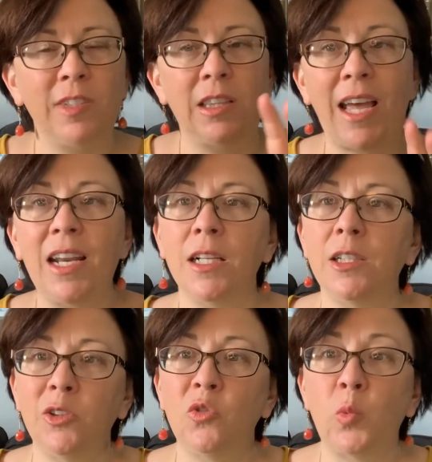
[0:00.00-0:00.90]
that
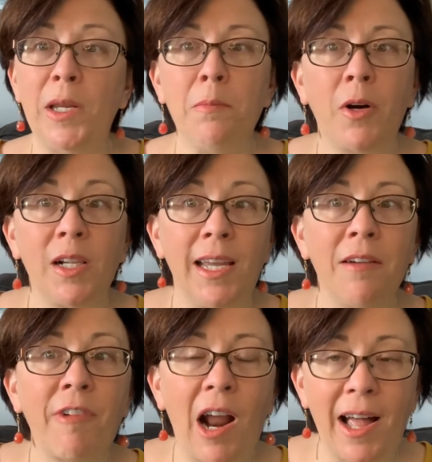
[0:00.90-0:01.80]
includes wheat, barley,
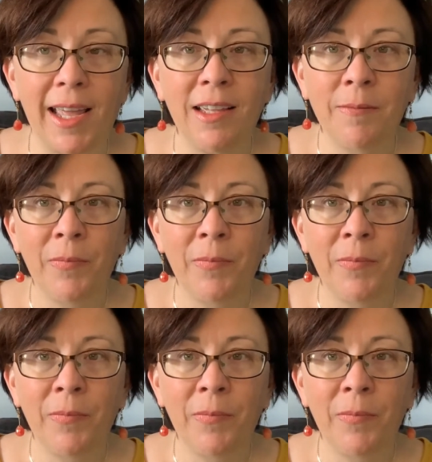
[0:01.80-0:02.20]
and rye.